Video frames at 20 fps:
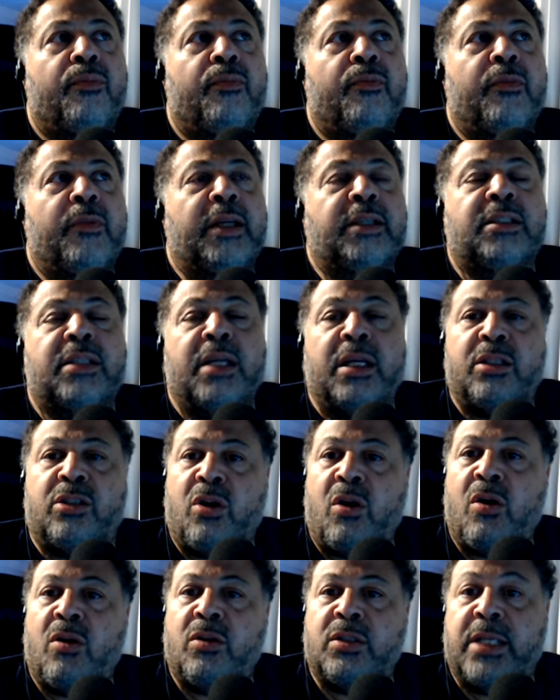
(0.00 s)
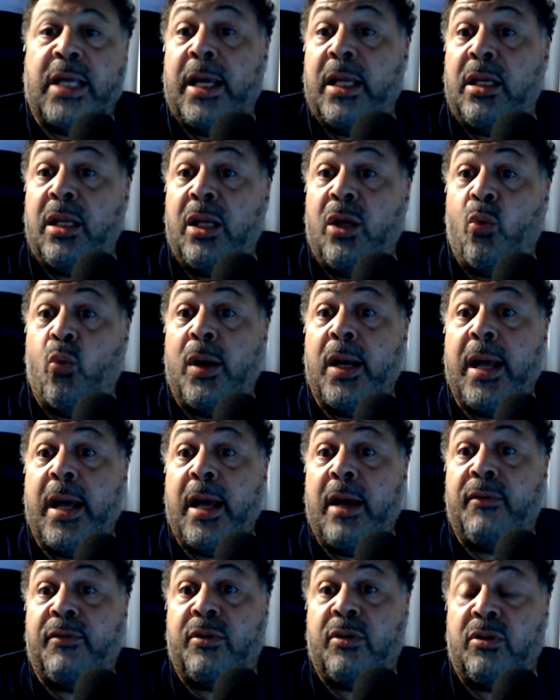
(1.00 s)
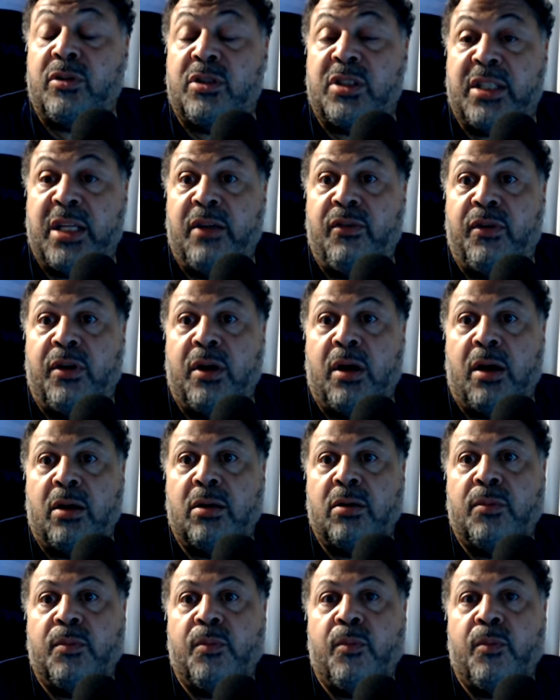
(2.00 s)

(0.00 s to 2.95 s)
they say Charles Haley went after Steve Young.